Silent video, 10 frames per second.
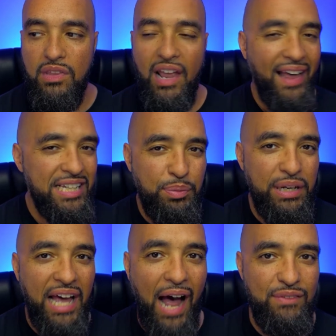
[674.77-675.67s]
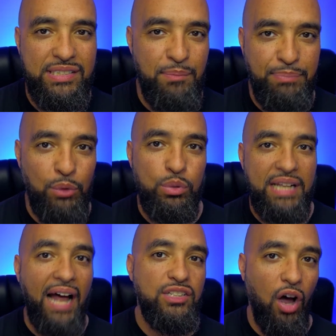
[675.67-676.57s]
I think it's pretty obvious that Ben was
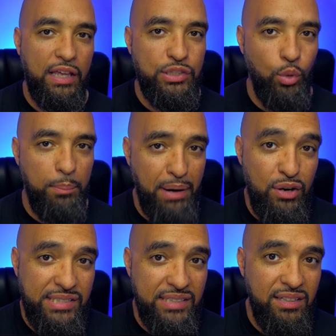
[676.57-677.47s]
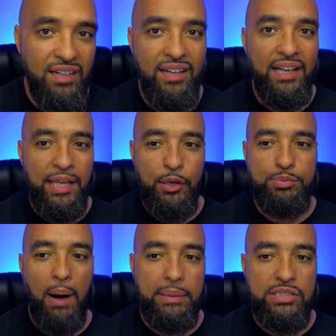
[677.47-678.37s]
not talking to a person. He was
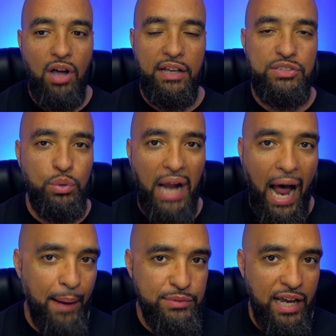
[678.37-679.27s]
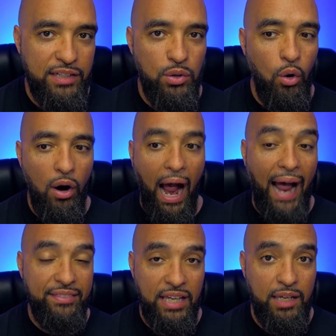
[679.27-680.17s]
probably talking to an object, or
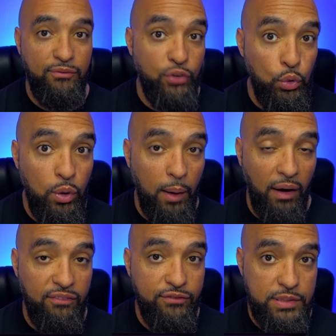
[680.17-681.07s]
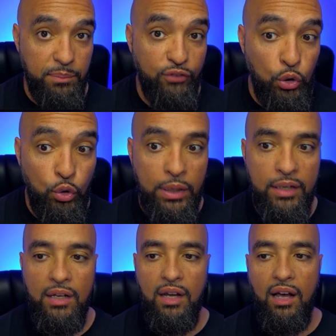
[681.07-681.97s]
I think some food.
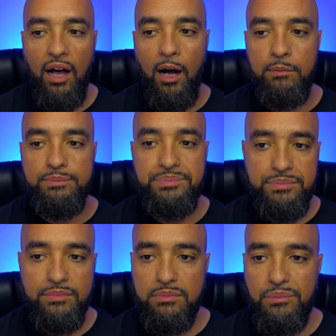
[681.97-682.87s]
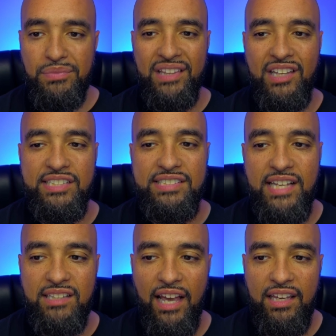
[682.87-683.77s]
Because he
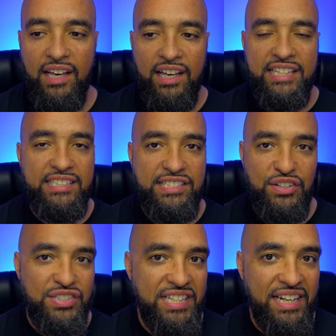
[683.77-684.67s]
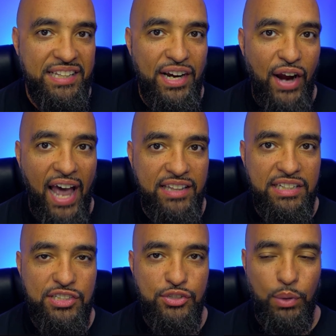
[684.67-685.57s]
says they're sitting there
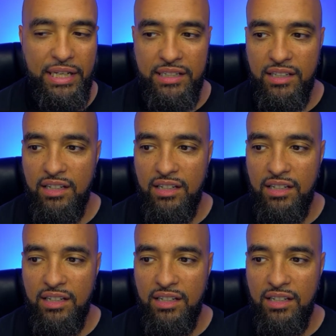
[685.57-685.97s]
acting sweet.